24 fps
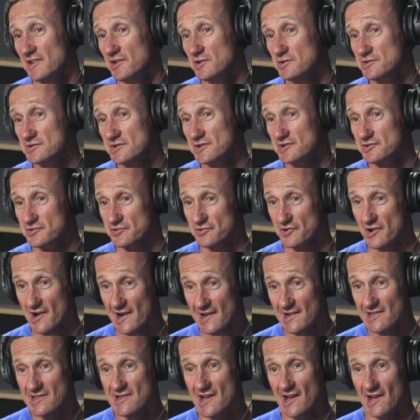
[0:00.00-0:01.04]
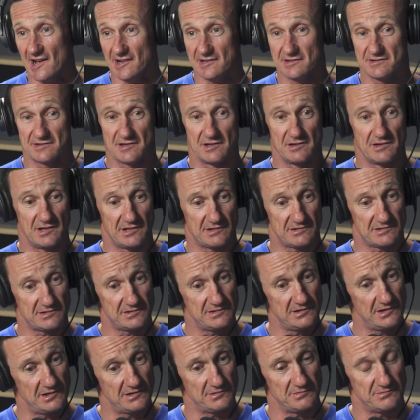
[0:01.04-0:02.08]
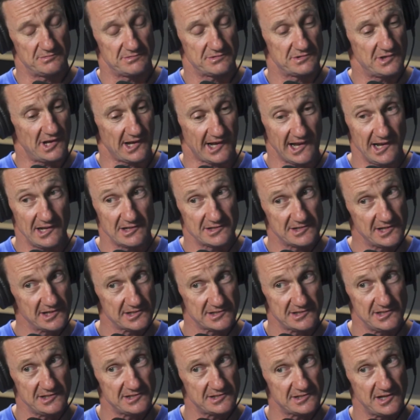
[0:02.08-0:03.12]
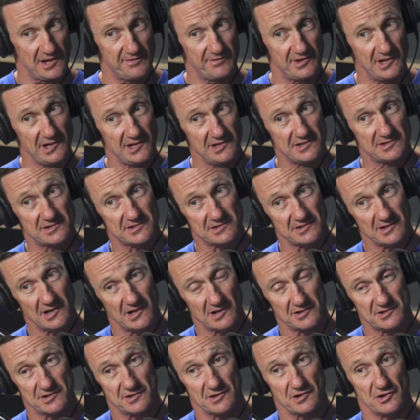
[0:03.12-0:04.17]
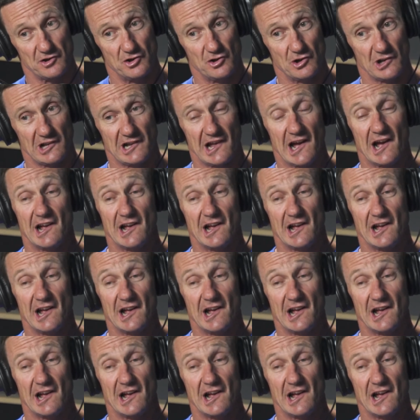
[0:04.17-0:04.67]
And they used to train that, so that's again 60s, 70s, to the early